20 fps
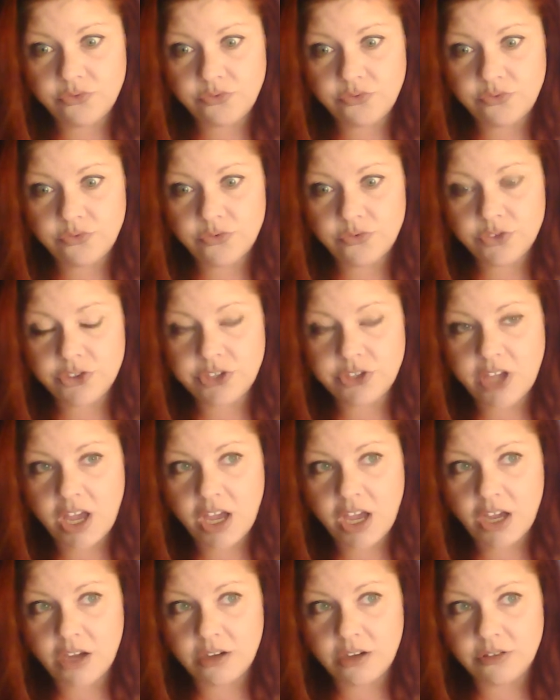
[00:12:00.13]

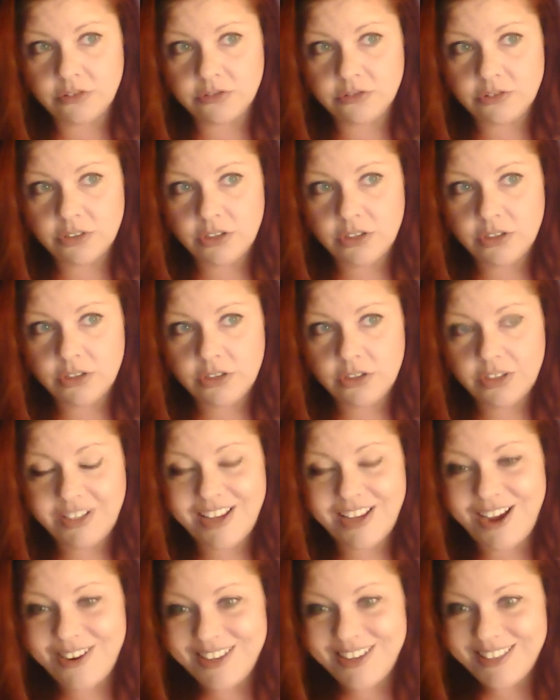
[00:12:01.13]
So
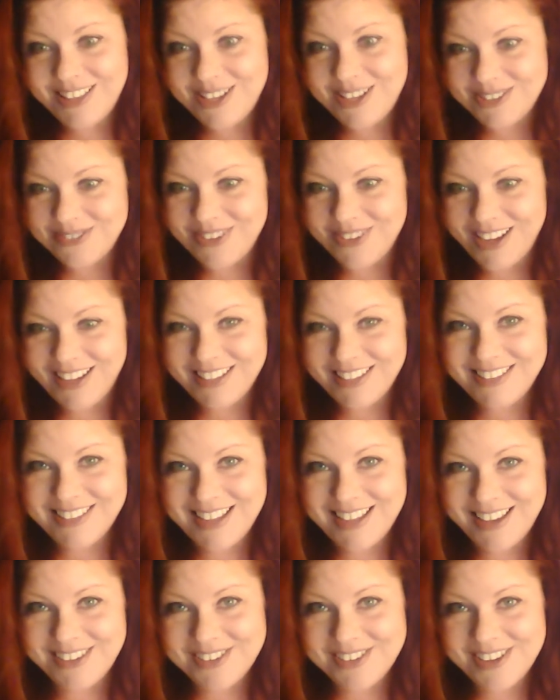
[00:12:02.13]
y'all get those wallets
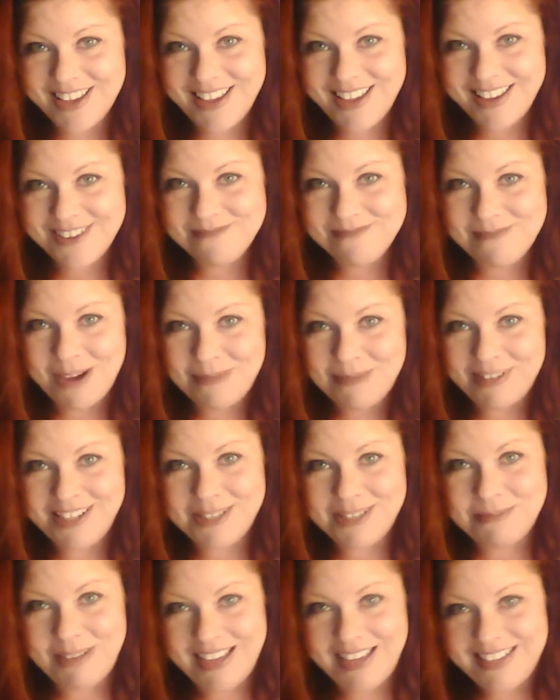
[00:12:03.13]
out, okay? Mama needs
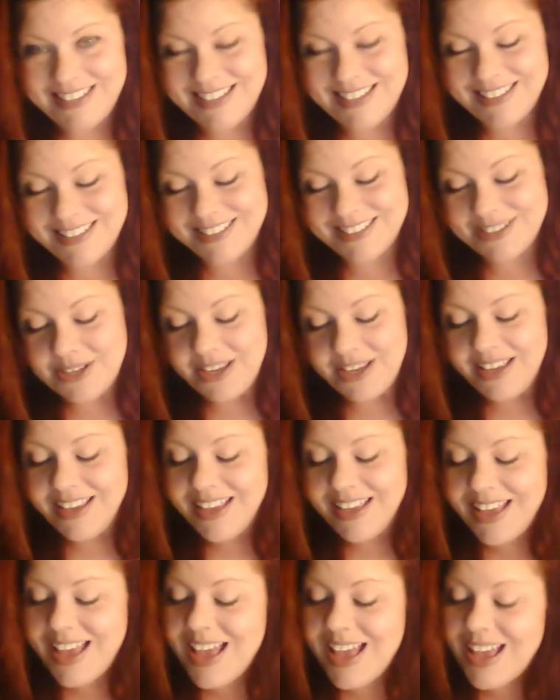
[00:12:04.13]
plane tickets.
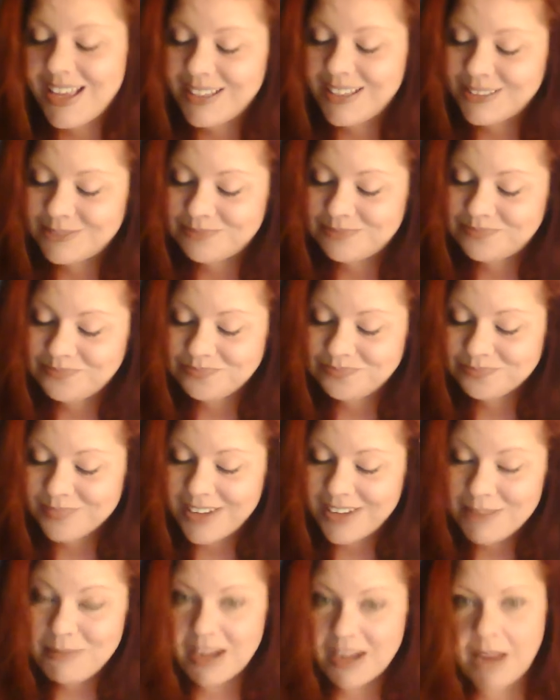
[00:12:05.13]

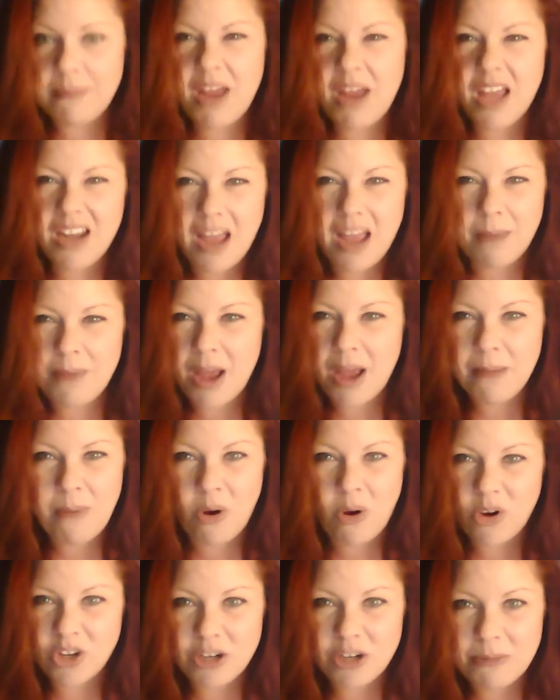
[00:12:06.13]
But I'm not
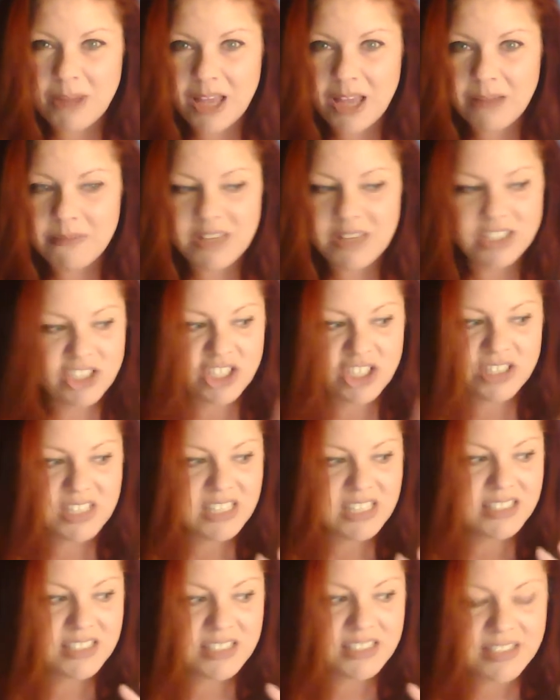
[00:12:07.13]
marking them up. It's
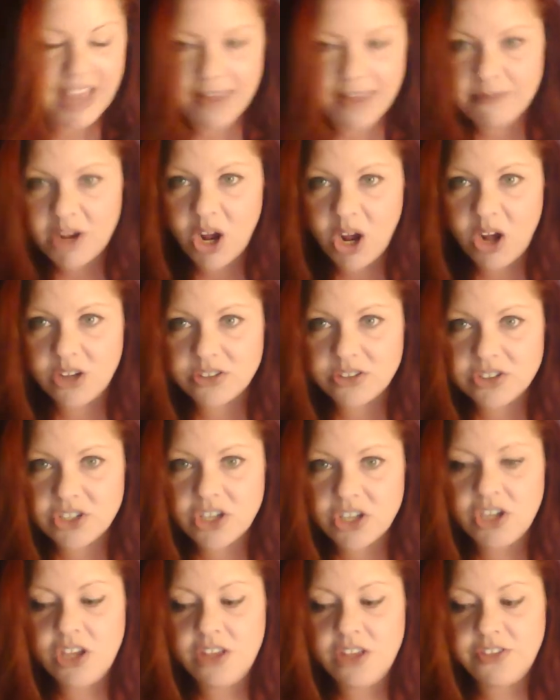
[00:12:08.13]
the same cost
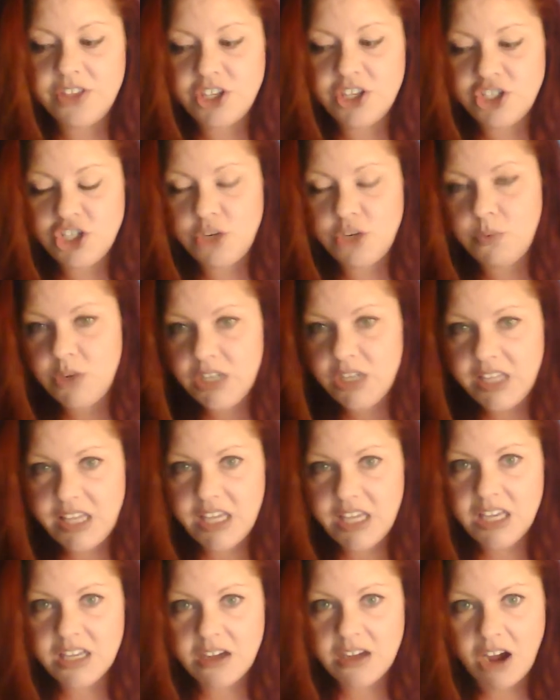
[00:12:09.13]
that you would
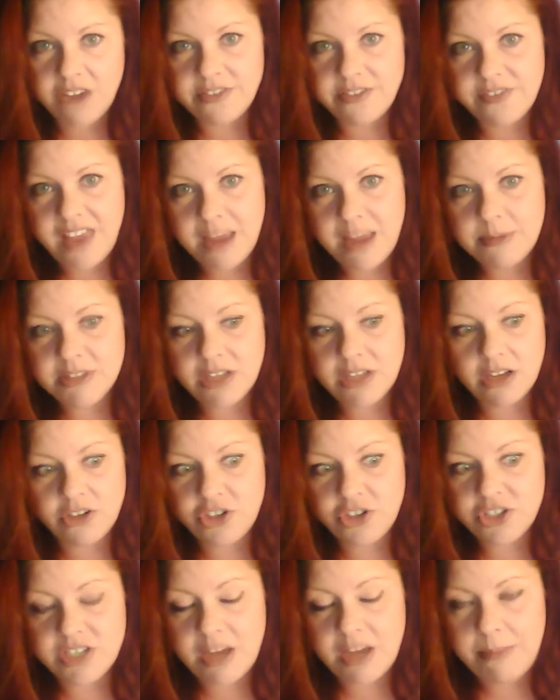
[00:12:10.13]
get off of Amazon. You're just
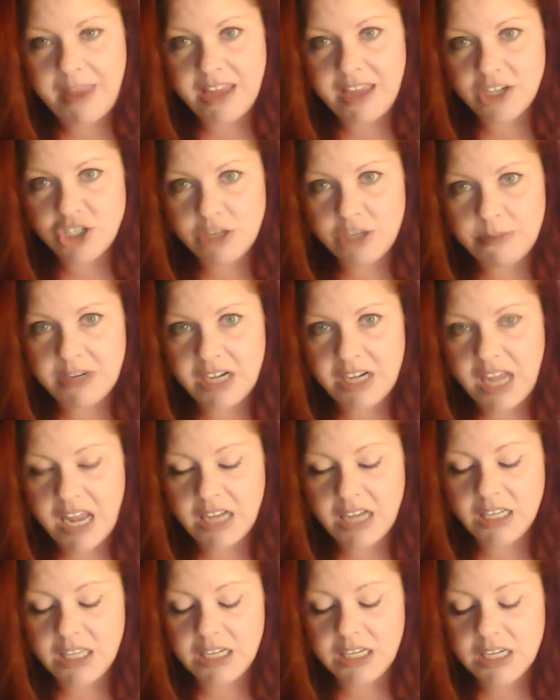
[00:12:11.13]
not paying shipping and
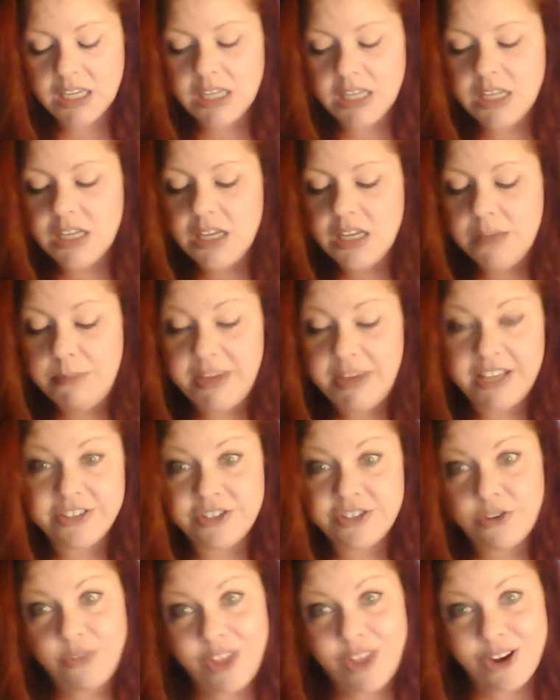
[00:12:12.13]
handling because they're
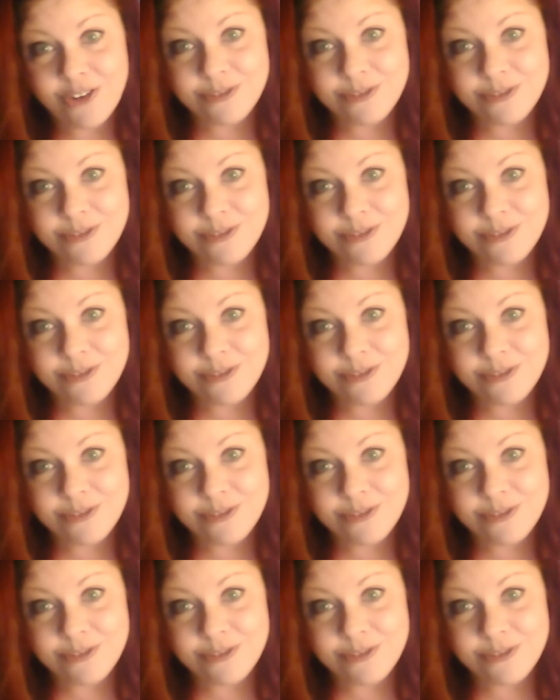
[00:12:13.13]
there.